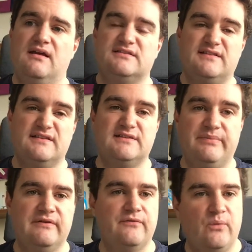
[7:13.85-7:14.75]
So that's a
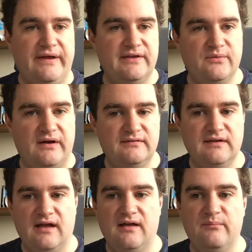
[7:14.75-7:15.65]
bit of a weird one,
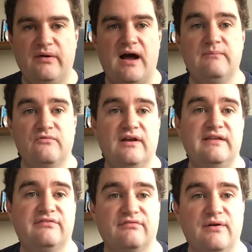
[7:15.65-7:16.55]
but I'm really
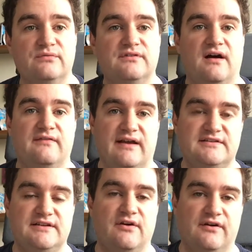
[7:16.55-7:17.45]
thrilled that I've
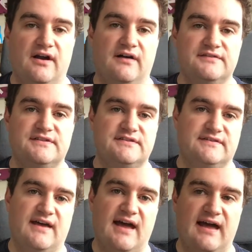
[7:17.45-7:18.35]
actually got an answer to
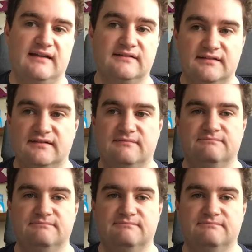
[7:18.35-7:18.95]
that, and